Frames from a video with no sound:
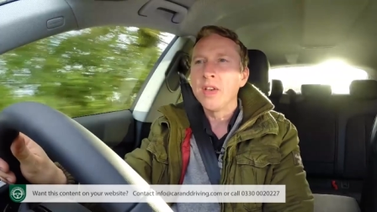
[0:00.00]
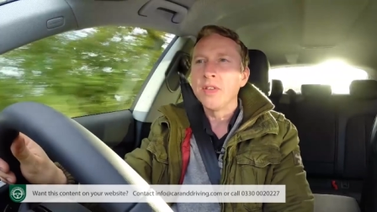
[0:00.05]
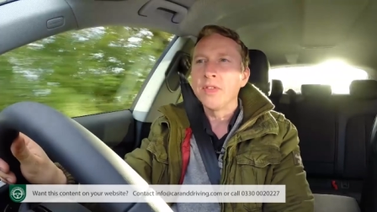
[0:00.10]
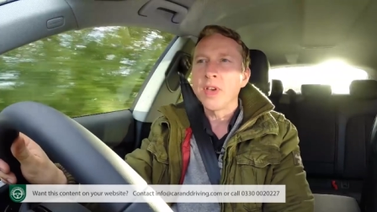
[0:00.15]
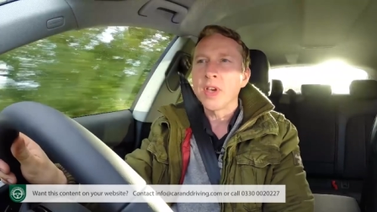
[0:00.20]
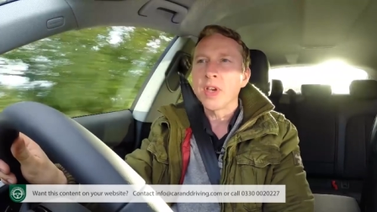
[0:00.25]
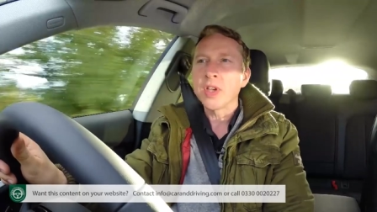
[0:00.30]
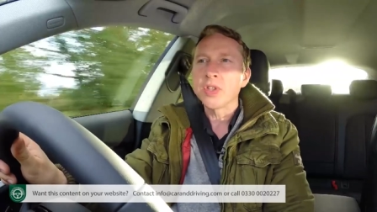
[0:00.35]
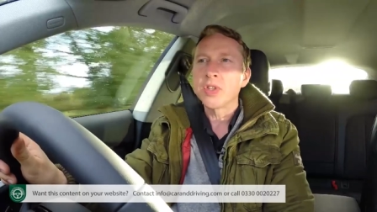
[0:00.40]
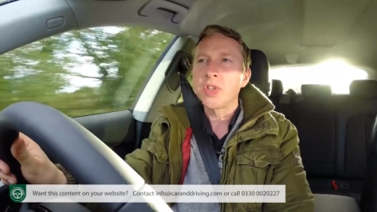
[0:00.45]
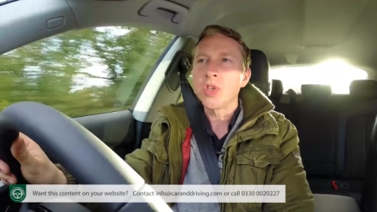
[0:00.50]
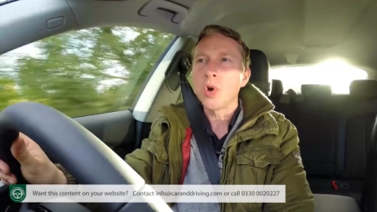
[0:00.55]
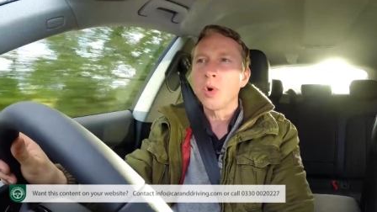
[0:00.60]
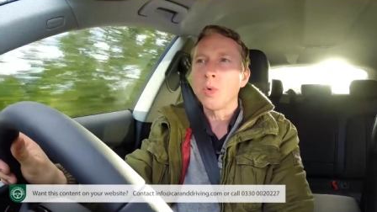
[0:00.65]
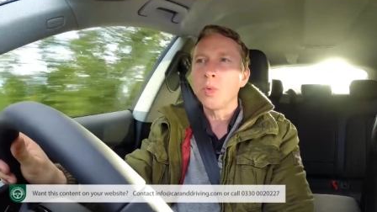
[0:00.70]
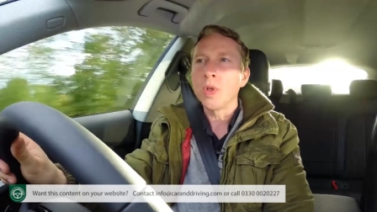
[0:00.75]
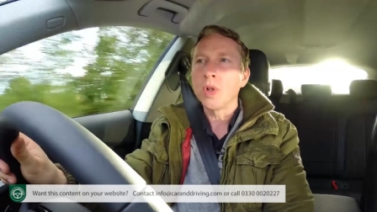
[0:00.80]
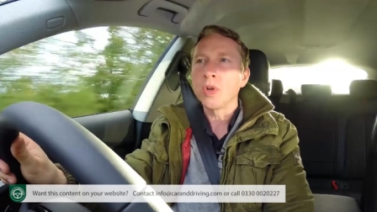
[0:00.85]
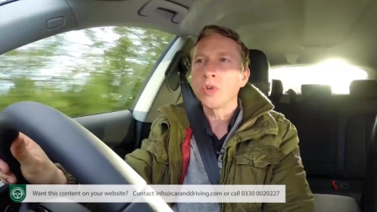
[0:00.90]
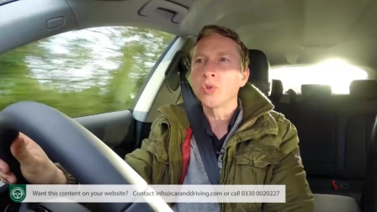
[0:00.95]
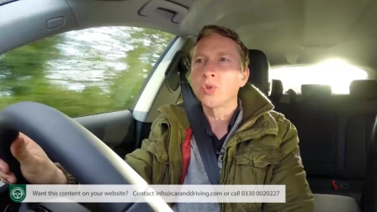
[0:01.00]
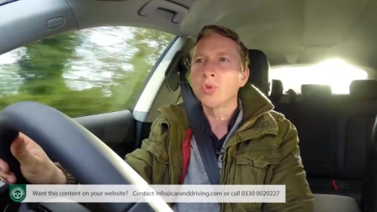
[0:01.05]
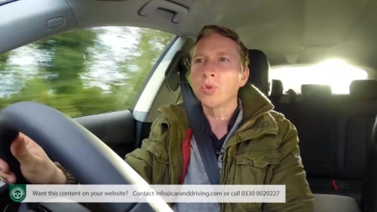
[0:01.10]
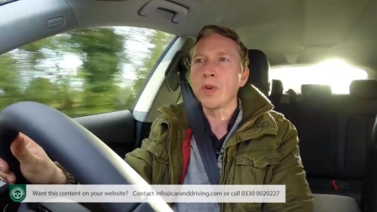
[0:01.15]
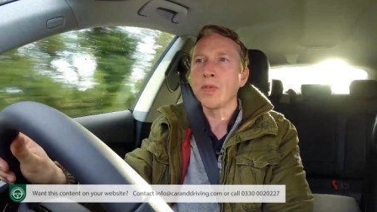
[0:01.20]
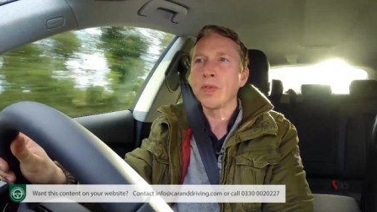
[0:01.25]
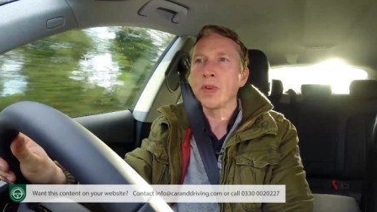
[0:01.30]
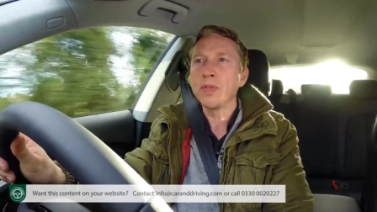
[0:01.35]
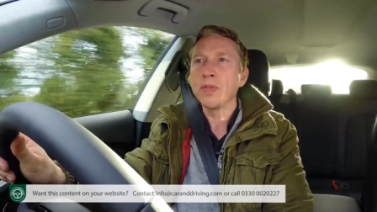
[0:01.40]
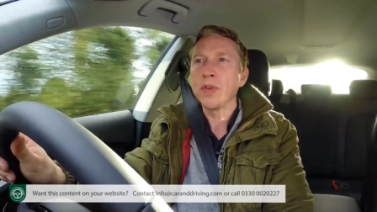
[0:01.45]
Figures the all-wheel
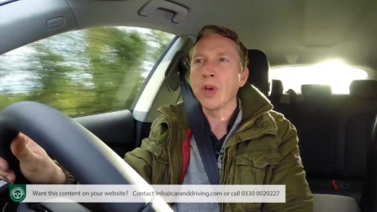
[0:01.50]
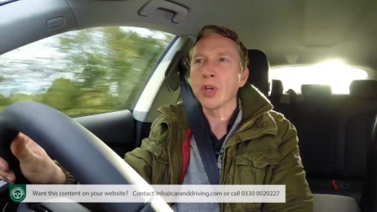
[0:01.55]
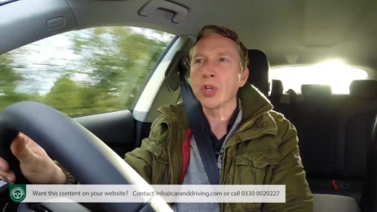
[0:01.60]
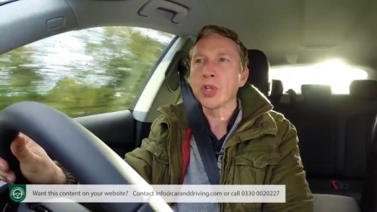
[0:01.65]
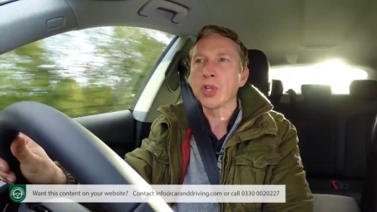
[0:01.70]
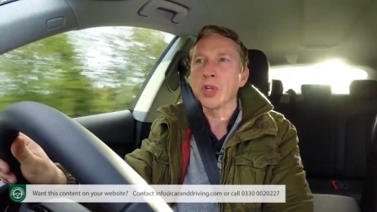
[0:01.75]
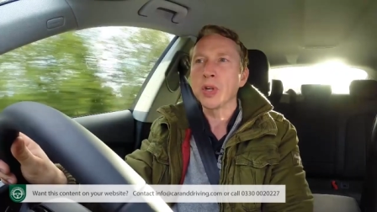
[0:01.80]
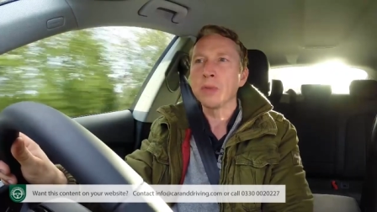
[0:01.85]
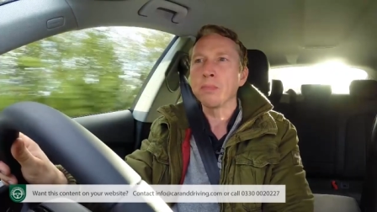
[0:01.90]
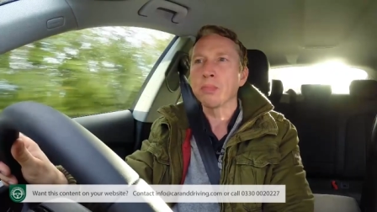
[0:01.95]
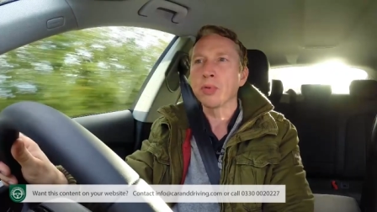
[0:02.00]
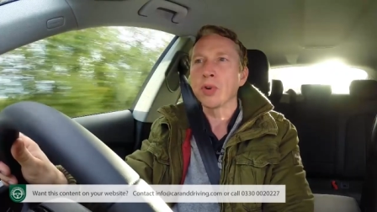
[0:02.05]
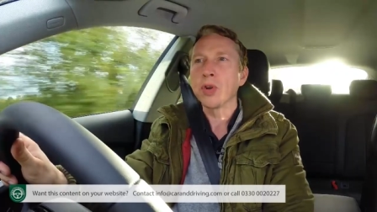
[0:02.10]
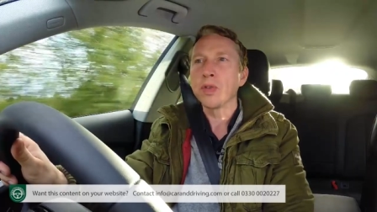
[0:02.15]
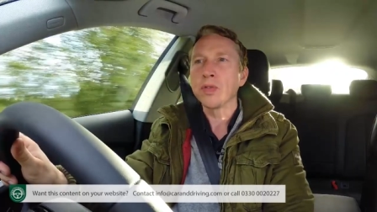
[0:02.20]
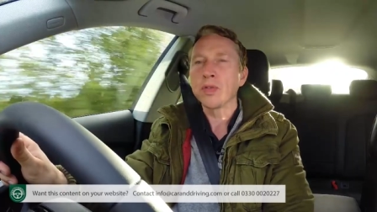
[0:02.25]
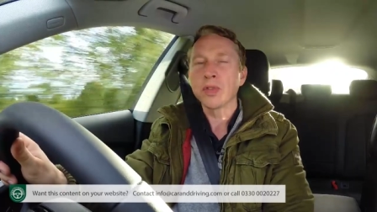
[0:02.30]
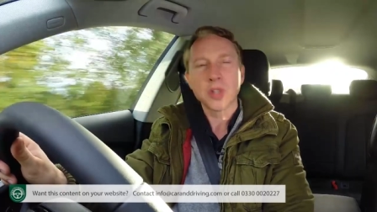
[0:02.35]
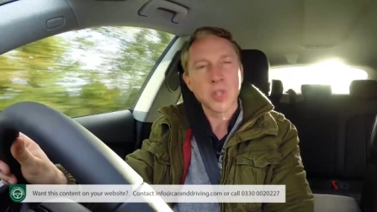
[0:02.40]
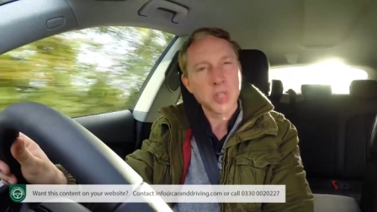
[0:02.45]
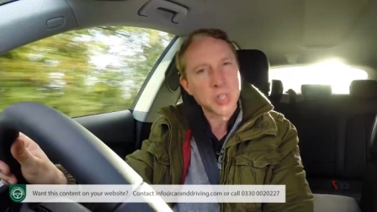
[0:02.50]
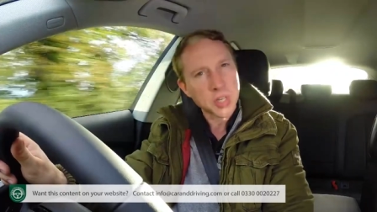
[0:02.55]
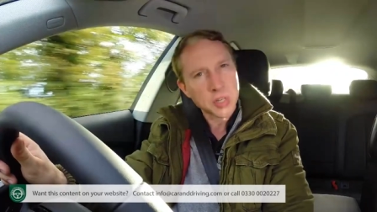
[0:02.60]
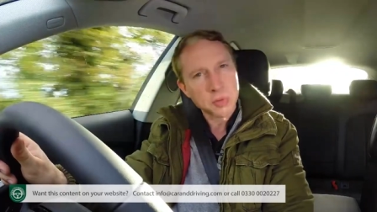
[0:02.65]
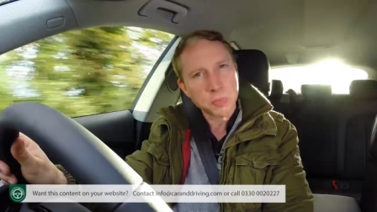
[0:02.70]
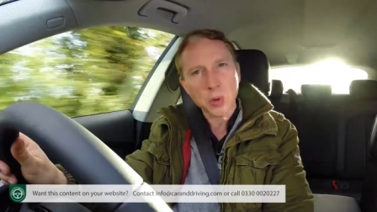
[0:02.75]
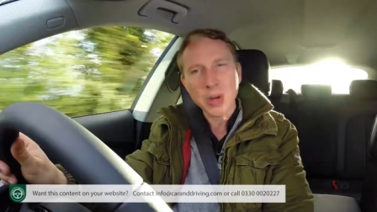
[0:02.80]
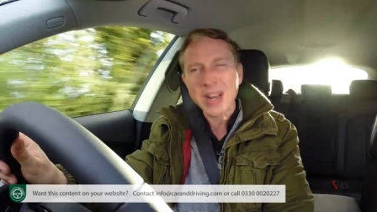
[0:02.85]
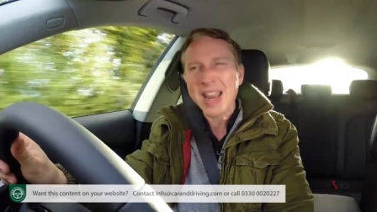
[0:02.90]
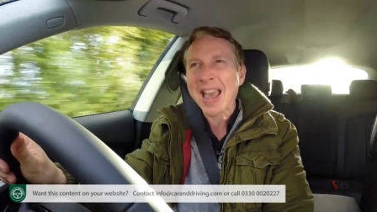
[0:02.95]
driven version improves to
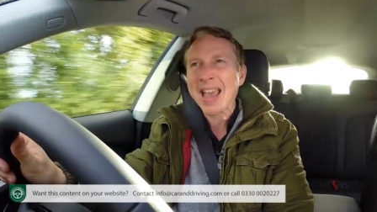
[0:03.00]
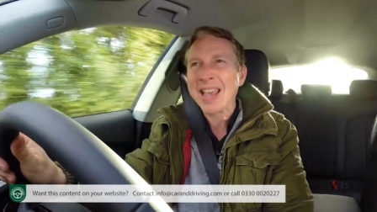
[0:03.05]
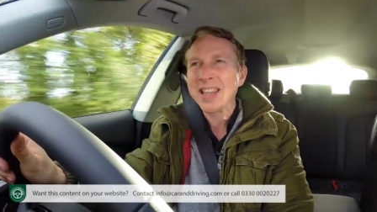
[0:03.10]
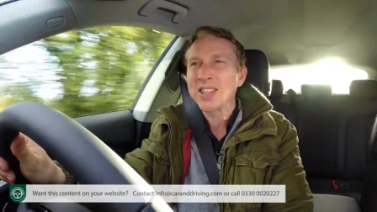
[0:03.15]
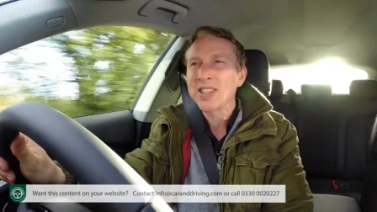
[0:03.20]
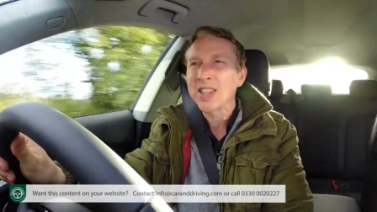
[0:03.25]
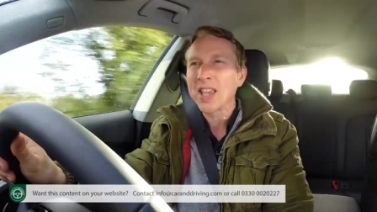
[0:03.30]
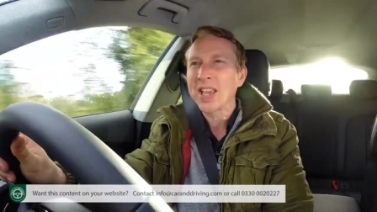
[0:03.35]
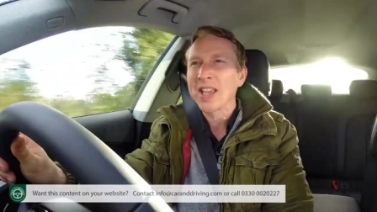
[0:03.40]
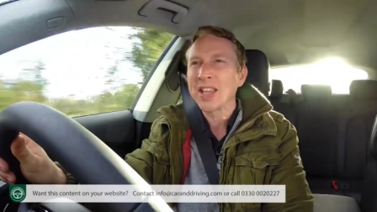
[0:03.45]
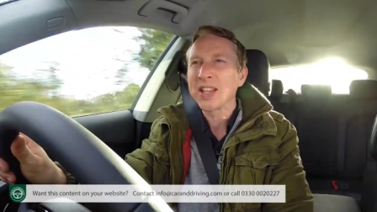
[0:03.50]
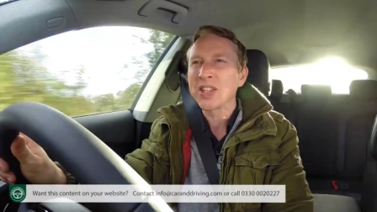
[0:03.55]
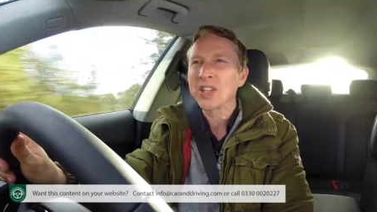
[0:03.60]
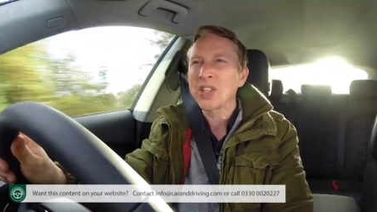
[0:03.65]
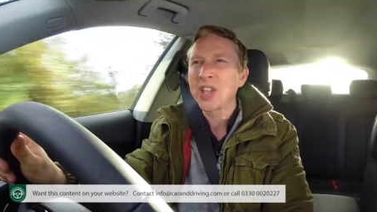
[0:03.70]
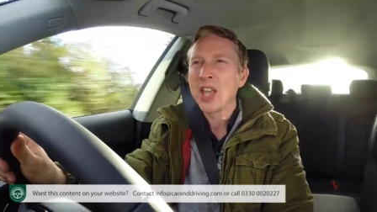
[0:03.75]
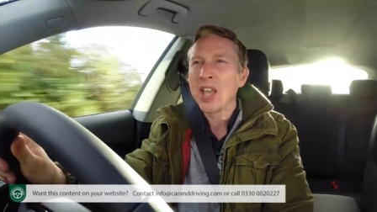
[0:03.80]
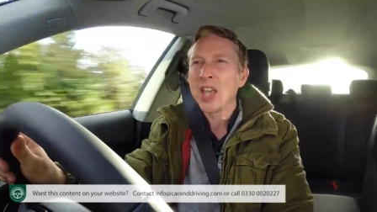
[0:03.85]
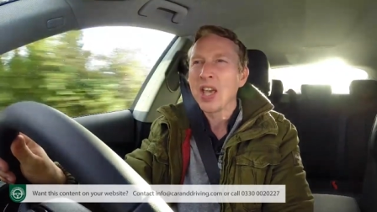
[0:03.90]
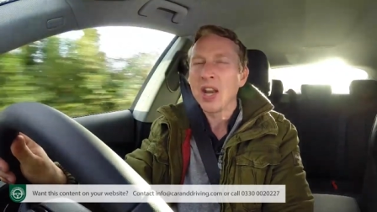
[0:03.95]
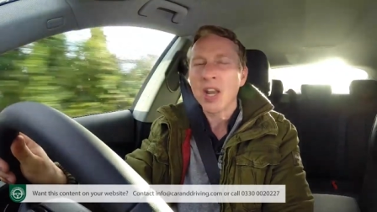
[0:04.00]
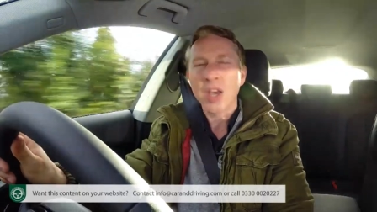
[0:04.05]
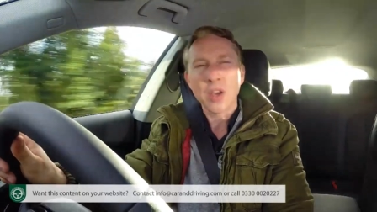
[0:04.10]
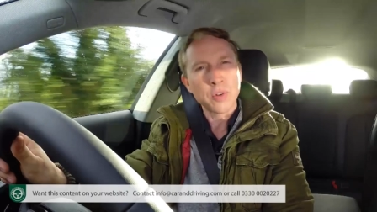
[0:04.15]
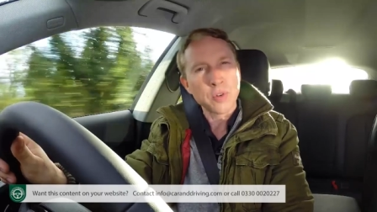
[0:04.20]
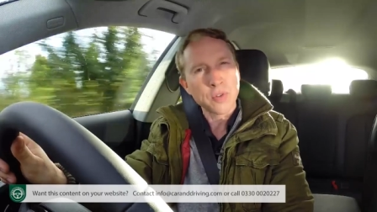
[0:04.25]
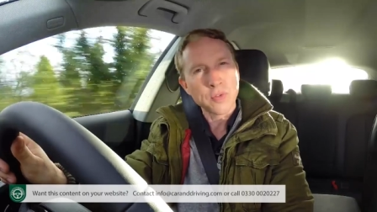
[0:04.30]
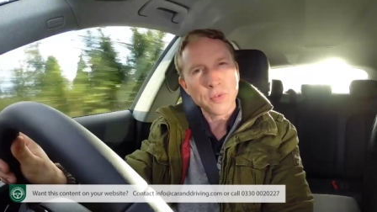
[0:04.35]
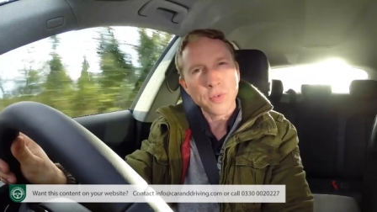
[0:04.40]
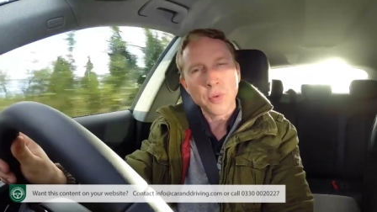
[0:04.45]
6.8 seconds and
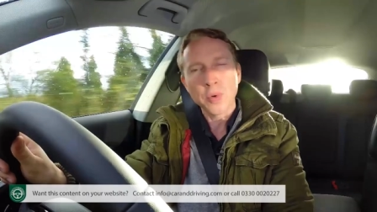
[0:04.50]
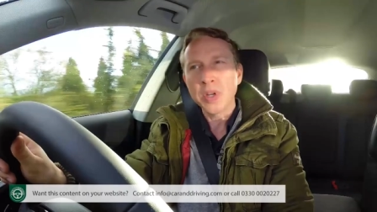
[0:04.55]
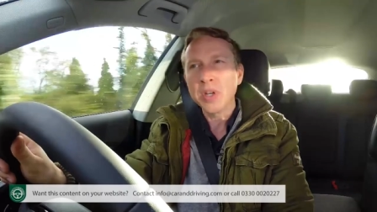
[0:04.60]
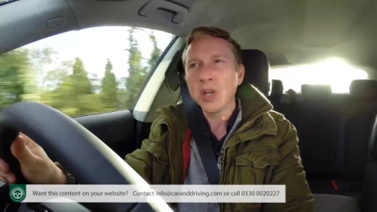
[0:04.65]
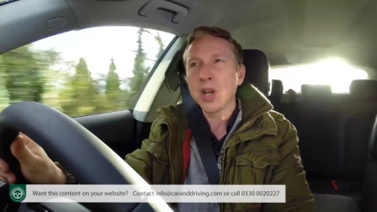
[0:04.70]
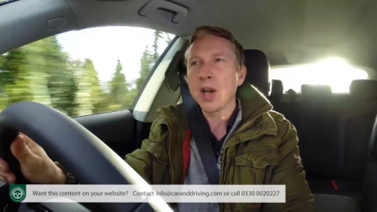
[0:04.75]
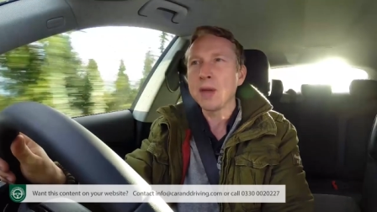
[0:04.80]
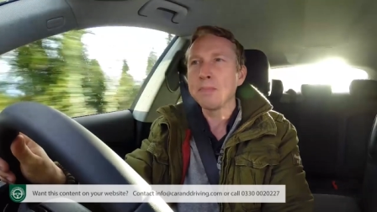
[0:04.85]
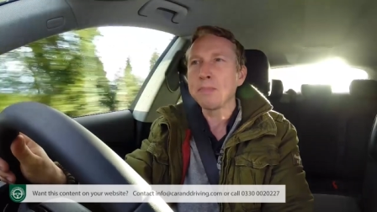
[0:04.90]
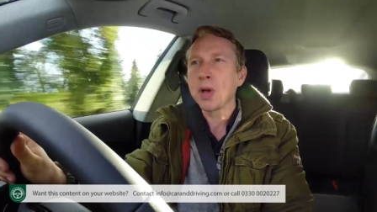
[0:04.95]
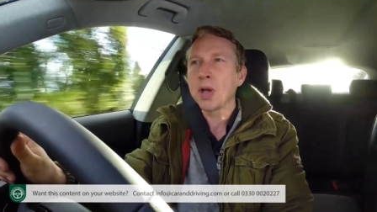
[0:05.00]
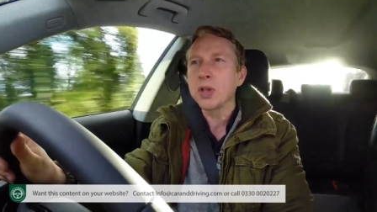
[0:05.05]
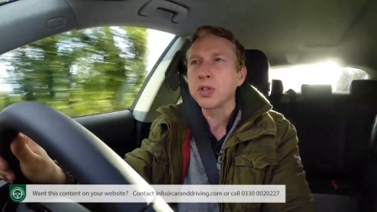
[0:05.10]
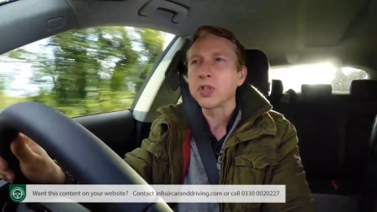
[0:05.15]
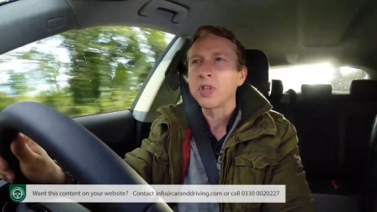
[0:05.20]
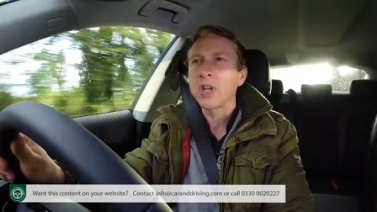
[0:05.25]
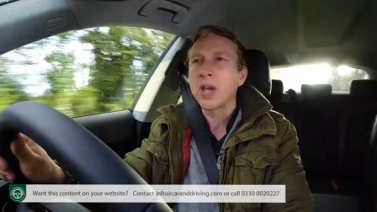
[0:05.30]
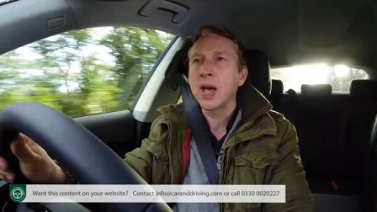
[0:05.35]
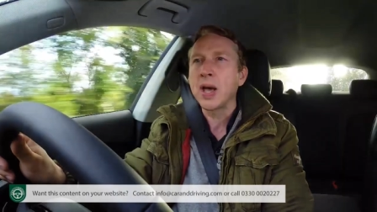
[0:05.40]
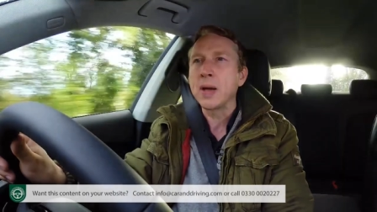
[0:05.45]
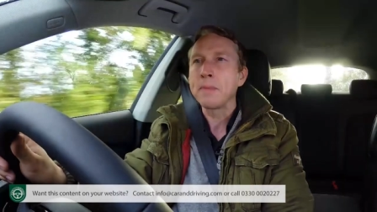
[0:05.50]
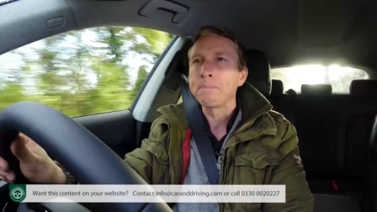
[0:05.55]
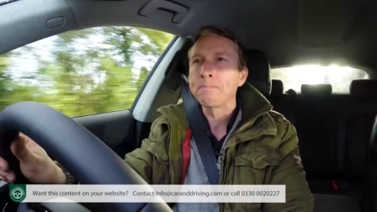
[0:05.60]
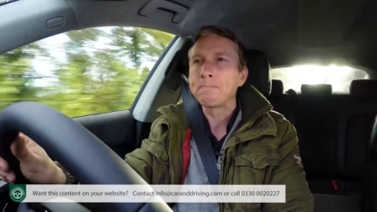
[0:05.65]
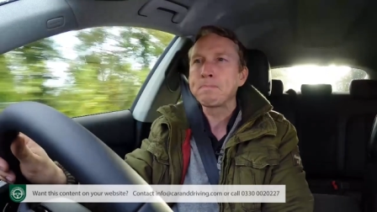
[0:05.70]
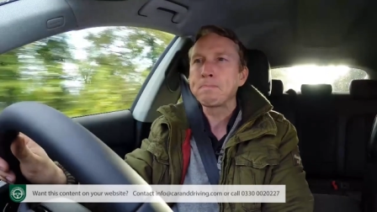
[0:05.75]
149 miles an hour.